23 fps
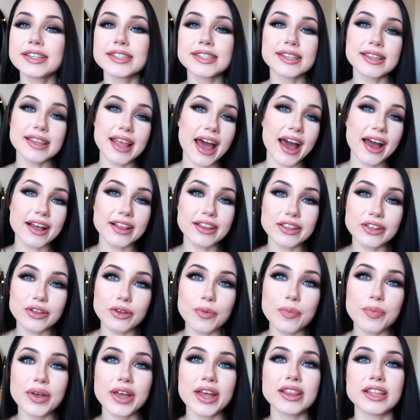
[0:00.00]
of slack a
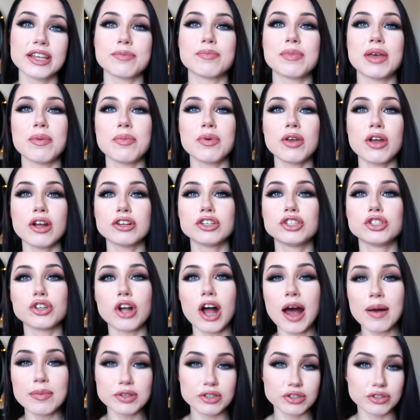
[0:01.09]
little bit, like maybe our
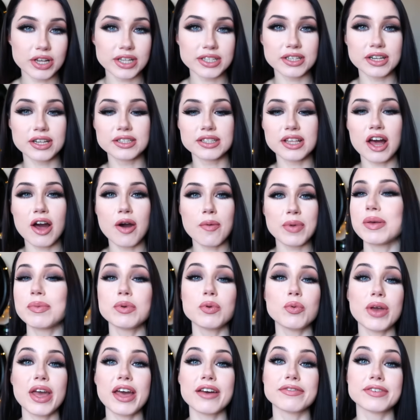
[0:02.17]
job is stressing us out,
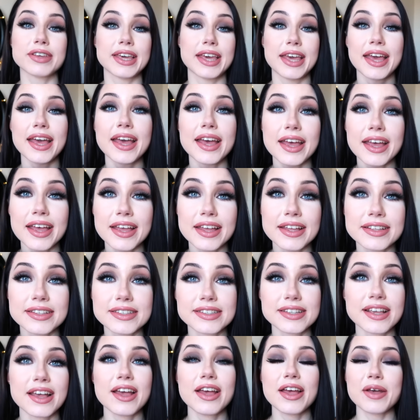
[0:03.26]
maybe we have
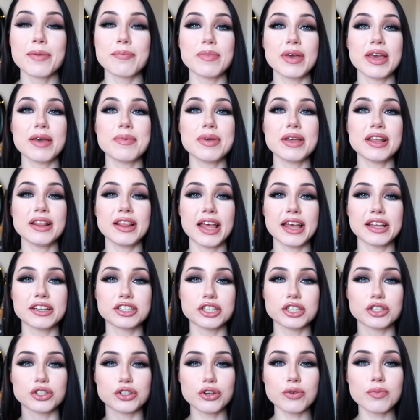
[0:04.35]
kids, maybe like
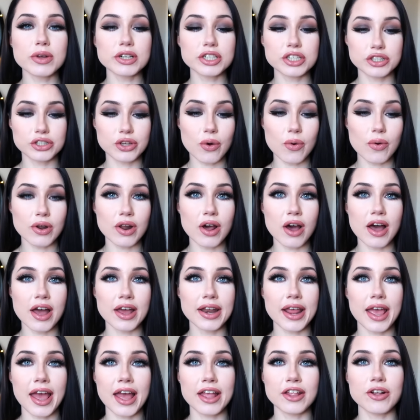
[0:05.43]
just too much is going
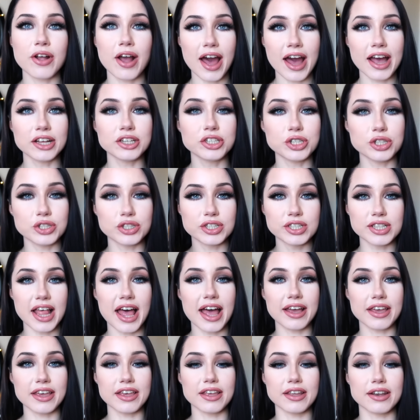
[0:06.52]
on and your hygiene's
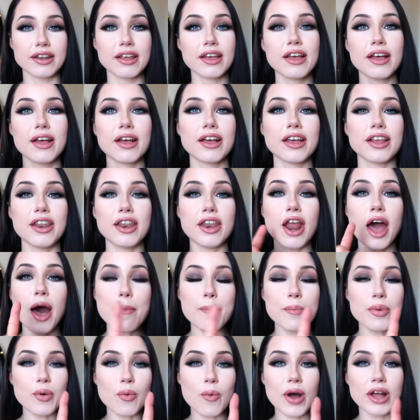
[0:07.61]
slacking.
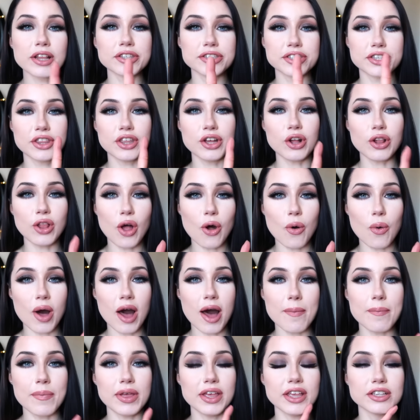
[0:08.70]
Number one to the glow
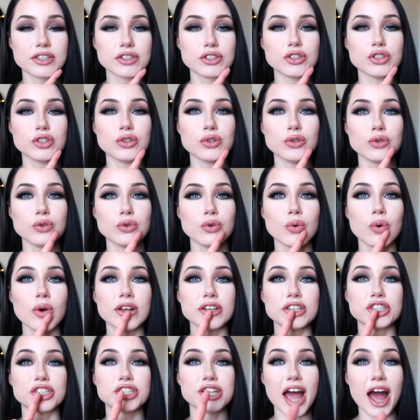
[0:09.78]
up is to
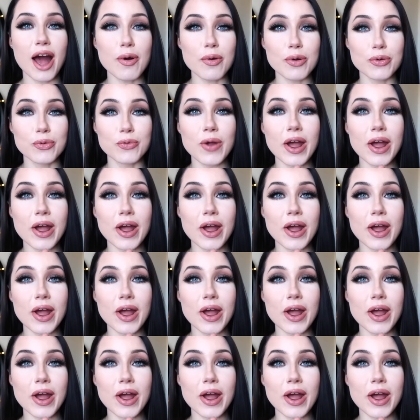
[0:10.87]
shower